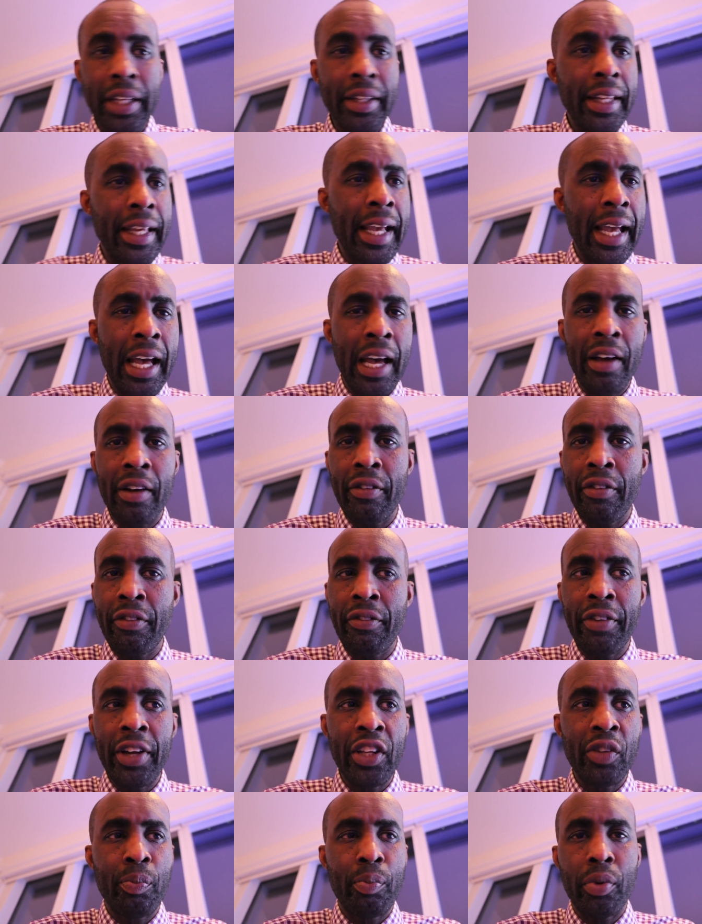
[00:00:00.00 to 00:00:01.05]
They have
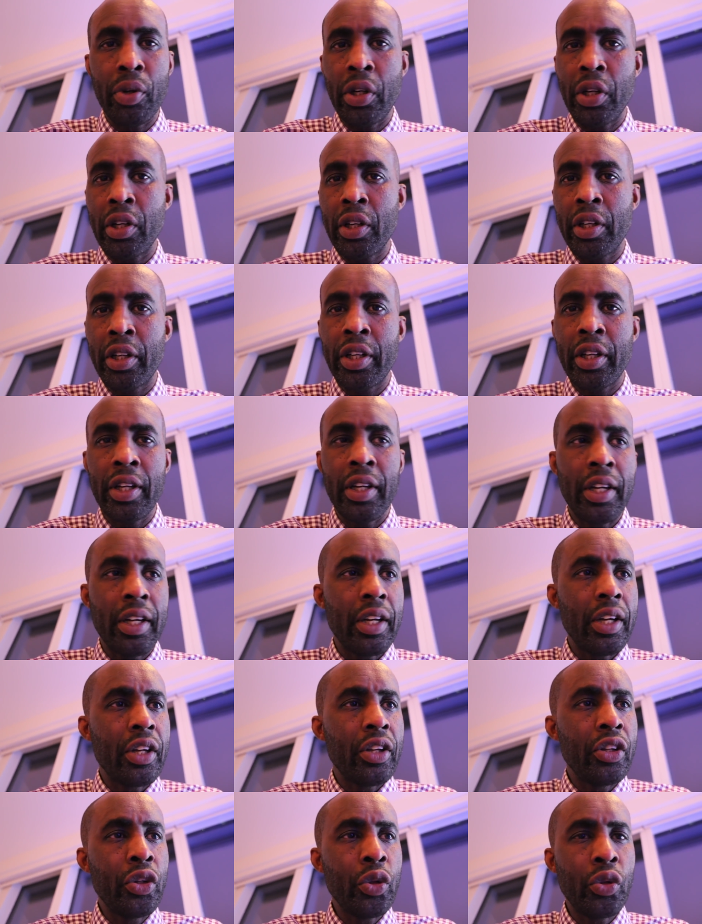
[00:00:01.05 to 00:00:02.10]
Facebook,
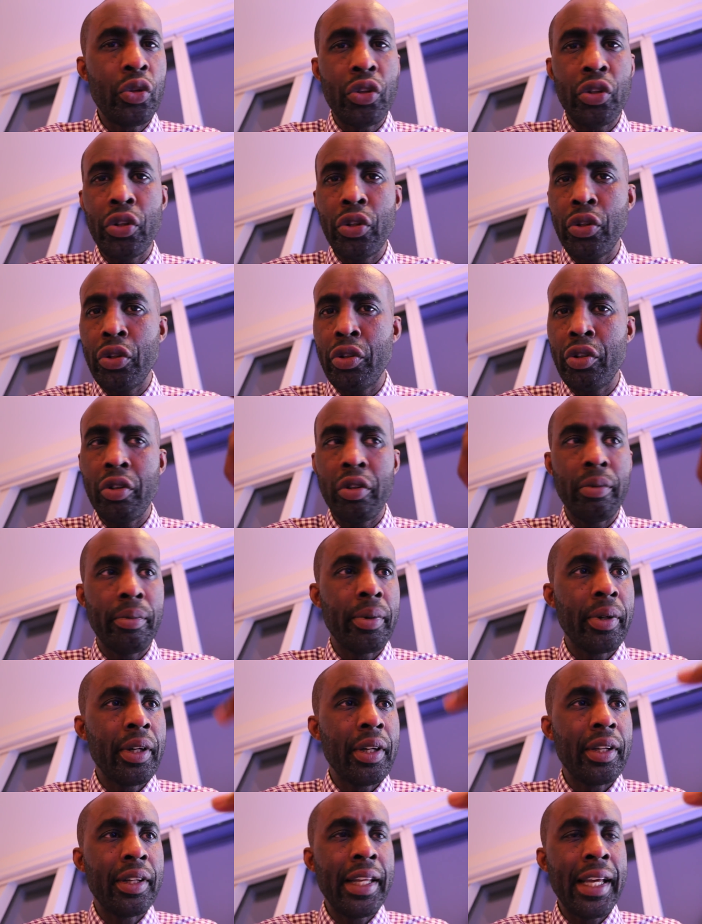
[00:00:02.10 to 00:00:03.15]
YouTube,
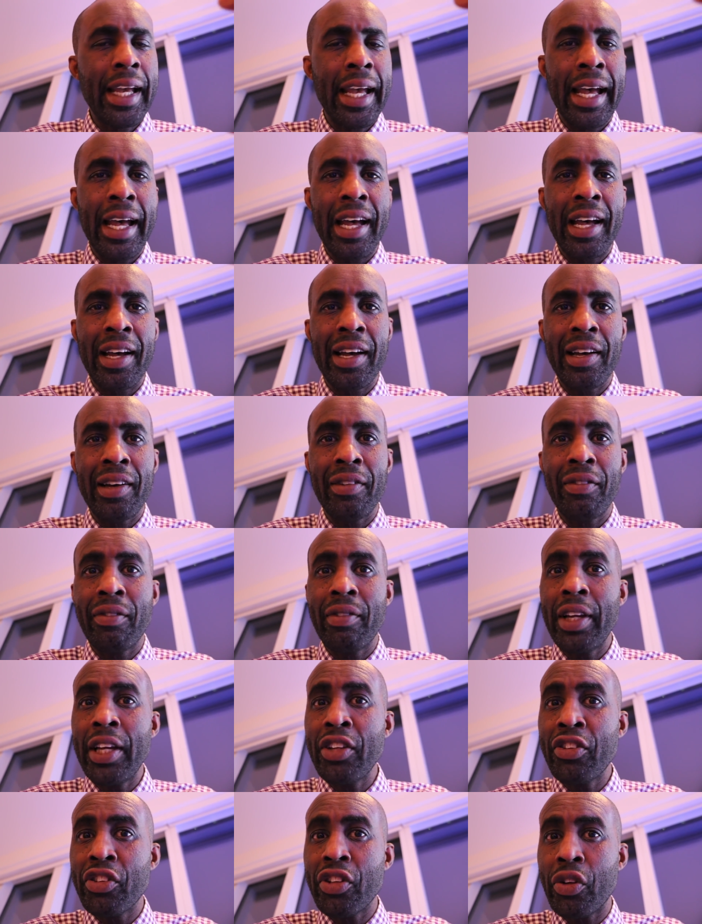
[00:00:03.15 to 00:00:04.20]
they have
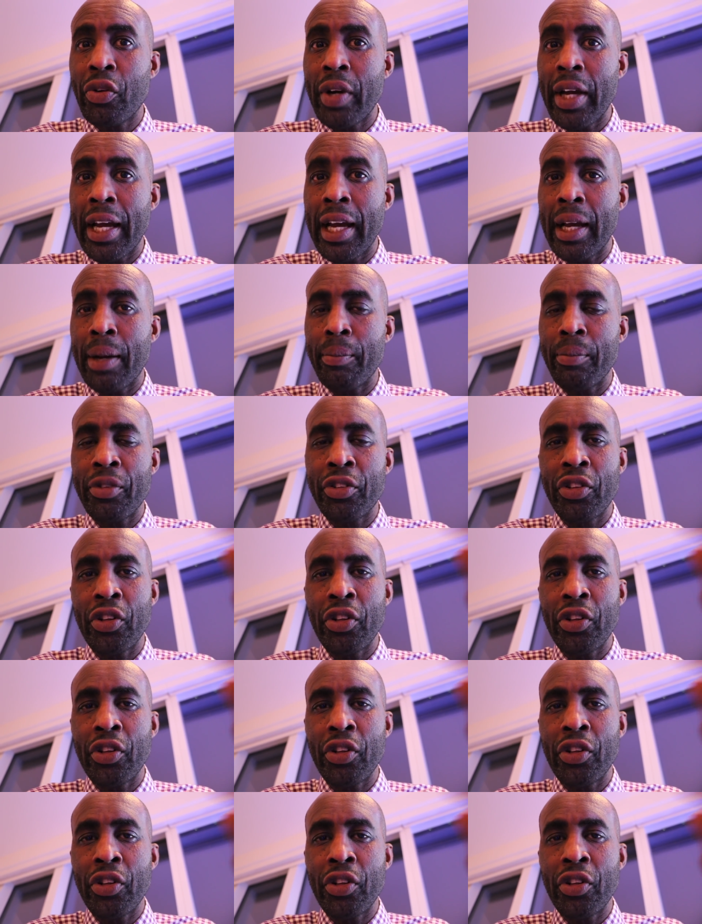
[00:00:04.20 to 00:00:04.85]
Instagram.